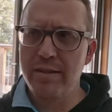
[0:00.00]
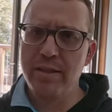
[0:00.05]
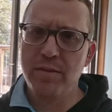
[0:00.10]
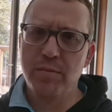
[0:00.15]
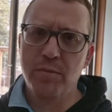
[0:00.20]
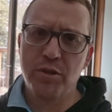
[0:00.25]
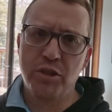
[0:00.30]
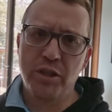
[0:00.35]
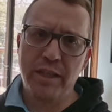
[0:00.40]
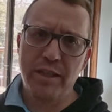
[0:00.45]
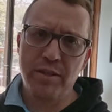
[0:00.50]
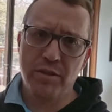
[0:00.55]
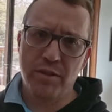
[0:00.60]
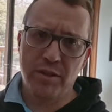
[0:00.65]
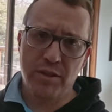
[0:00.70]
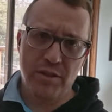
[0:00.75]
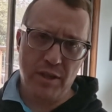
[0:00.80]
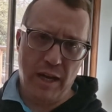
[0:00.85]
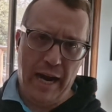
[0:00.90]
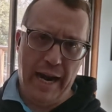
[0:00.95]
these machines are
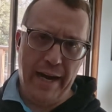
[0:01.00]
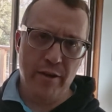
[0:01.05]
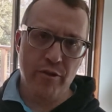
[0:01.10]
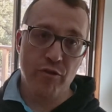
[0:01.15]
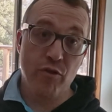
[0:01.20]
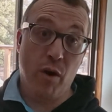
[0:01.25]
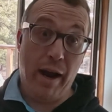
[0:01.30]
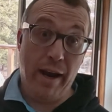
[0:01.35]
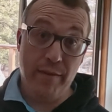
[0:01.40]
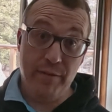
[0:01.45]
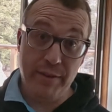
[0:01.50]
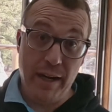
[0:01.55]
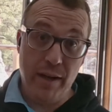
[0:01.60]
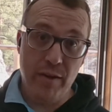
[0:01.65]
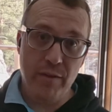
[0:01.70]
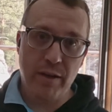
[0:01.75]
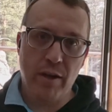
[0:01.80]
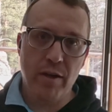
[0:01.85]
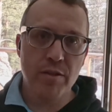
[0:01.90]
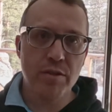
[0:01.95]
designed to drive
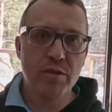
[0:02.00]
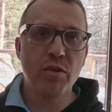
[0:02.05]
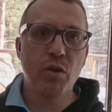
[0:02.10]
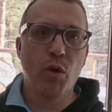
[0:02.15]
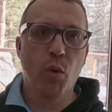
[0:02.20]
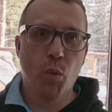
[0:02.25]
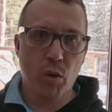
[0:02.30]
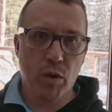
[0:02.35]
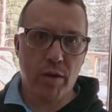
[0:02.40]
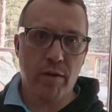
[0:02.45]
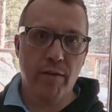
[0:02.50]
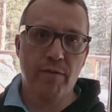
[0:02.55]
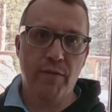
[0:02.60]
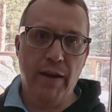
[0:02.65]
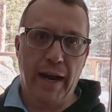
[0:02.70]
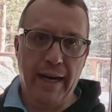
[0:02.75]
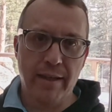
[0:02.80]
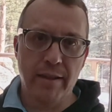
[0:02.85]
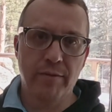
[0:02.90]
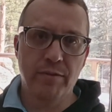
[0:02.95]
down there and still work
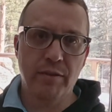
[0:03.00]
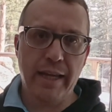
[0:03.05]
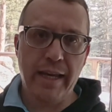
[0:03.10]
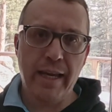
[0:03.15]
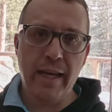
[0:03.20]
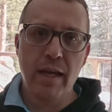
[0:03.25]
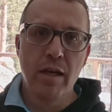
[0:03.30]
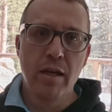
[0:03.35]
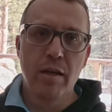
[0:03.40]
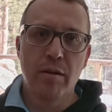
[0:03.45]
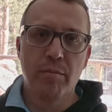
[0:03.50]
effectively,